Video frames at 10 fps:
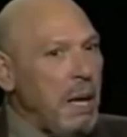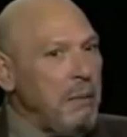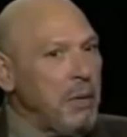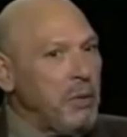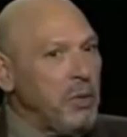
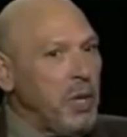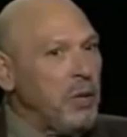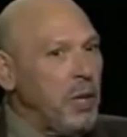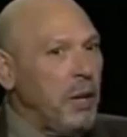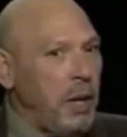I would
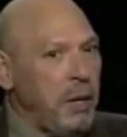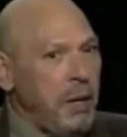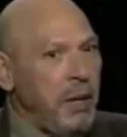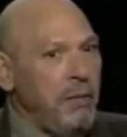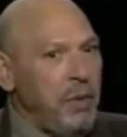suggest
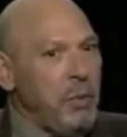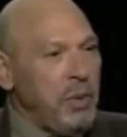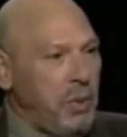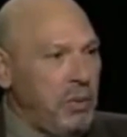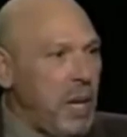if
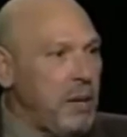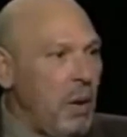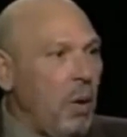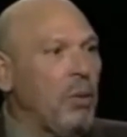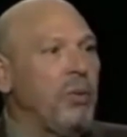you were to
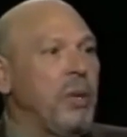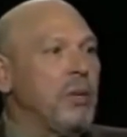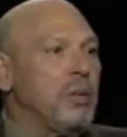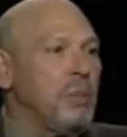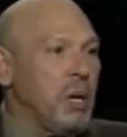take all the
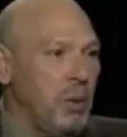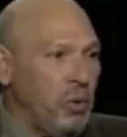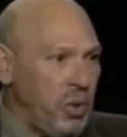theaters in America,